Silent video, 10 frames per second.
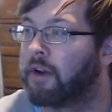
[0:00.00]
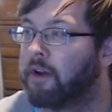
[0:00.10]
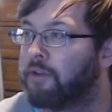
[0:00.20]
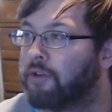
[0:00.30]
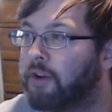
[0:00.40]
the
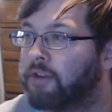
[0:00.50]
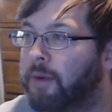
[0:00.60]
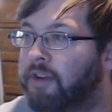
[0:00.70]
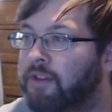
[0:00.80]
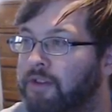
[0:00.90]
right color for the
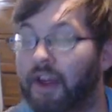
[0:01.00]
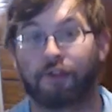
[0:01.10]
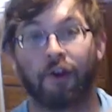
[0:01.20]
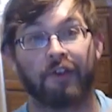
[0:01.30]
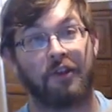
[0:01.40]
rest of my suit.
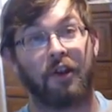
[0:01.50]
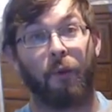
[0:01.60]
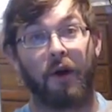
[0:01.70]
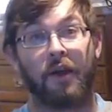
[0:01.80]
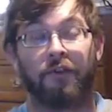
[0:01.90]
That's crazy. You
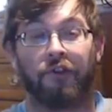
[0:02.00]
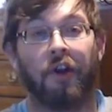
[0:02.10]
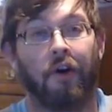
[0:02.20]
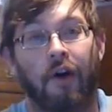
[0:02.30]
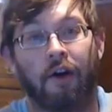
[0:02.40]
know what? If
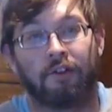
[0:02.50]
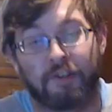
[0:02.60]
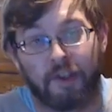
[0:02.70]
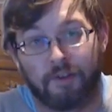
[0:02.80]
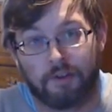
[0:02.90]
you don't, I'll
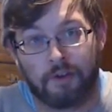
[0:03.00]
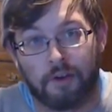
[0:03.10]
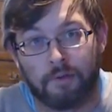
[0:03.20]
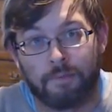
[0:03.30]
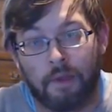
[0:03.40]
just give it to
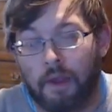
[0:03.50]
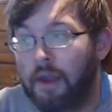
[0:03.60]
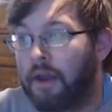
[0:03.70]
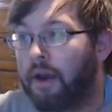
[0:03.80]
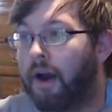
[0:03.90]
you.
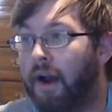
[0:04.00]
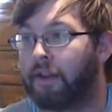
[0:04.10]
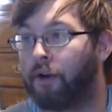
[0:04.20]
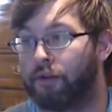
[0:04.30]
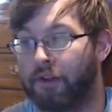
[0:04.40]

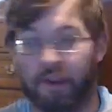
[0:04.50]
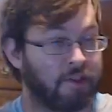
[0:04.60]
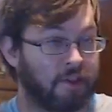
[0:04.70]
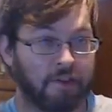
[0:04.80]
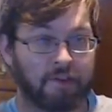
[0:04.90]
I don't
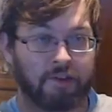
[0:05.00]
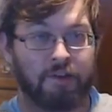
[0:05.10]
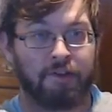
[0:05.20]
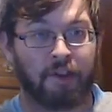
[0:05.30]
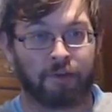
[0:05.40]
need
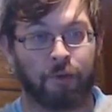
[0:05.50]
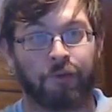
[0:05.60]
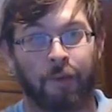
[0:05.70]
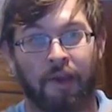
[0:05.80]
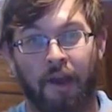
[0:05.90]
this. This
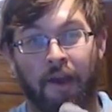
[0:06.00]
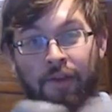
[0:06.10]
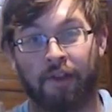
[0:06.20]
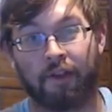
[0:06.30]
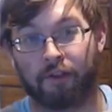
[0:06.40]
was meant.
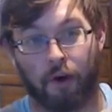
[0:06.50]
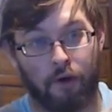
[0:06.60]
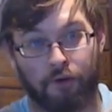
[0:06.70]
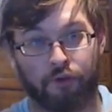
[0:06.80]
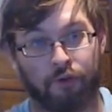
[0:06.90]
I did this
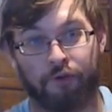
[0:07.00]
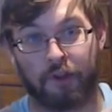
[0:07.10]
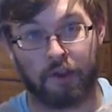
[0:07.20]
all for a